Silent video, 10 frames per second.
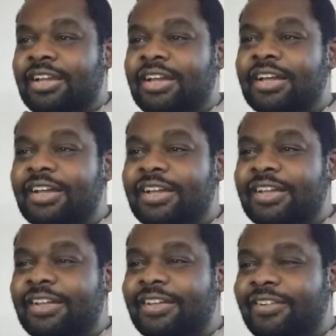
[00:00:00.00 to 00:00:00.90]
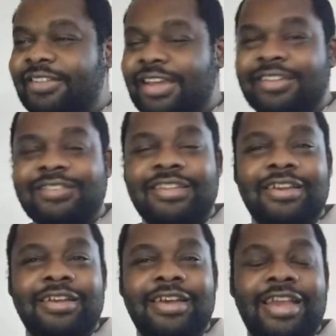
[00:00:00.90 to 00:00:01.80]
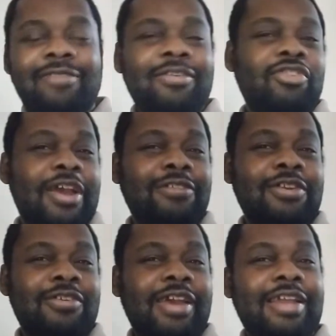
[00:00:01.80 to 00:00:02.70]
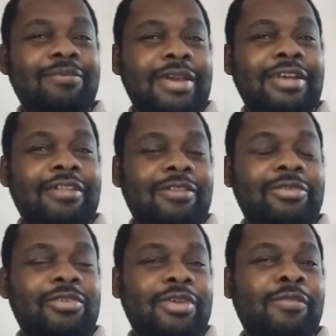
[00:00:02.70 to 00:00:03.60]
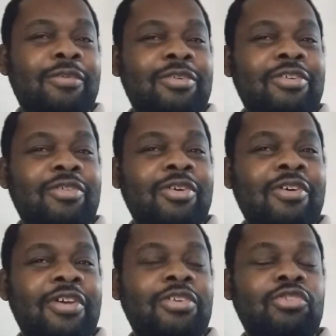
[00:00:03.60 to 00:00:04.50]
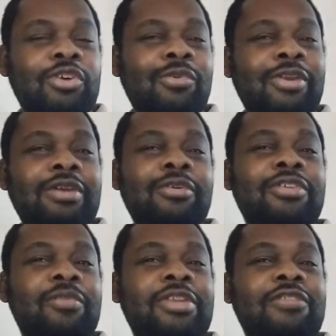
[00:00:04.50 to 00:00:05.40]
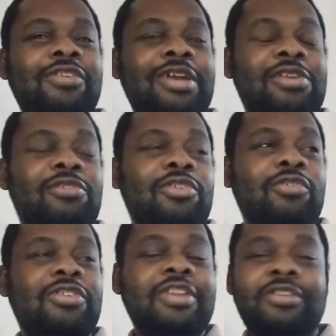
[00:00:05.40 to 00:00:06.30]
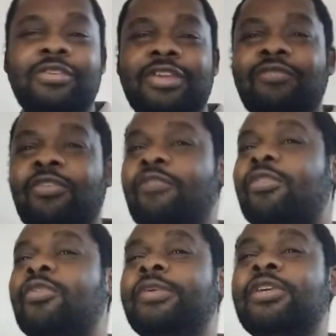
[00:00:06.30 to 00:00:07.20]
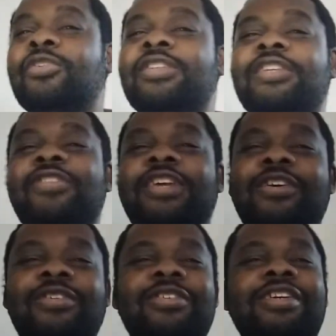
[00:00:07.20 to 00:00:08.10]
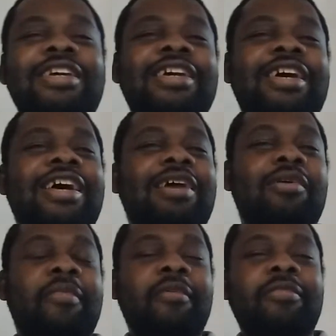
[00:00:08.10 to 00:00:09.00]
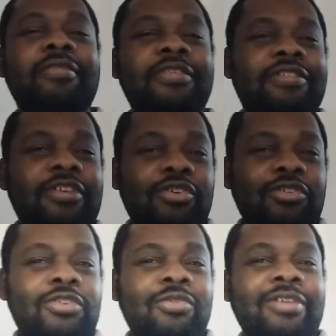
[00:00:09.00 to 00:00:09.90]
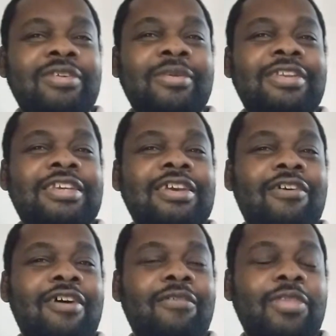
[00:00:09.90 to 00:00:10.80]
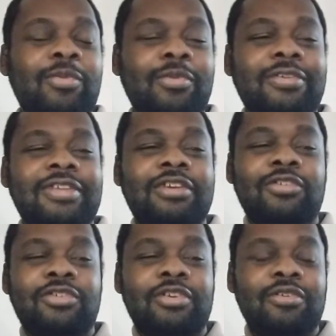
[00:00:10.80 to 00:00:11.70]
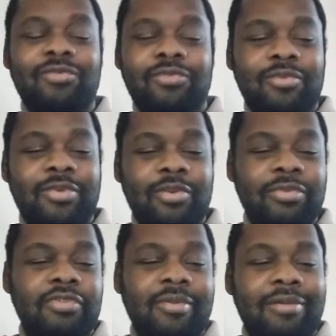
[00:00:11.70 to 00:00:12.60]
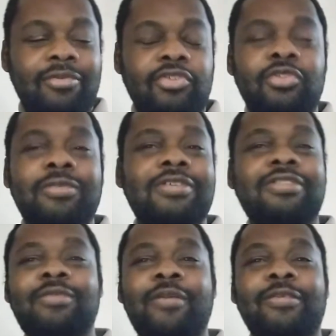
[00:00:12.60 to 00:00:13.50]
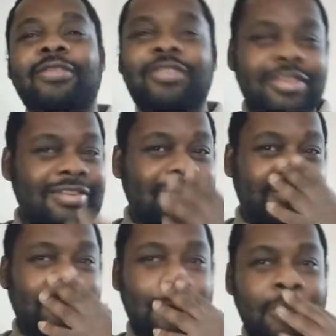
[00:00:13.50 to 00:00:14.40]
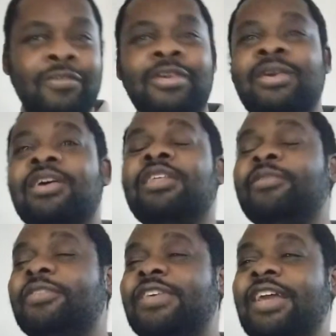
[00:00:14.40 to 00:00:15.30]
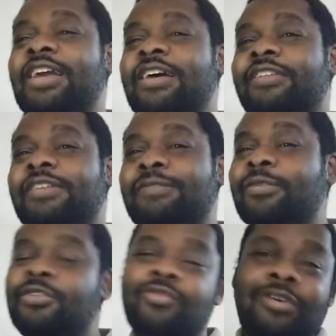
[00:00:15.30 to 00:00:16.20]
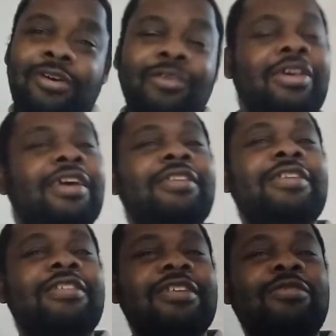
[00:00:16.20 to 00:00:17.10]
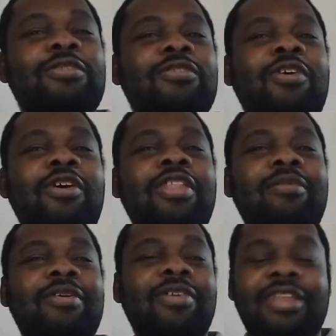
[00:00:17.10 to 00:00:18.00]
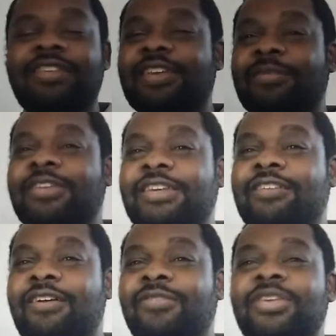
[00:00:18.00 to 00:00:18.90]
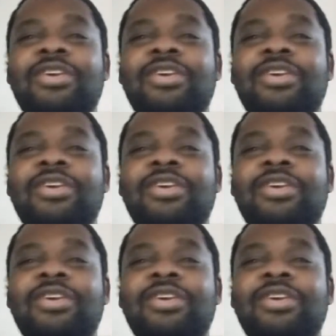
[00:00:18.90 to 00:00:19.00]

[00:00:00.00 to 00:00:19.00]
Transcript: Uh, I was saying this is a uh, hate transgender hate mail sexual hate mail whatever you call it. Trigger warning: words like penis, vagina, uterus, ovaries, testicles, and vulva will be used in these videos. I'm a Bible-believing Christian, so I say we take you off. There are people that say they're Christian, mm-hmm, but don't believe in the Bible, which really messes them up. What they say we take you off, the people say that God is evil, which is wrong, or that God does not exist, which is wrong, and they, what they say we take you off.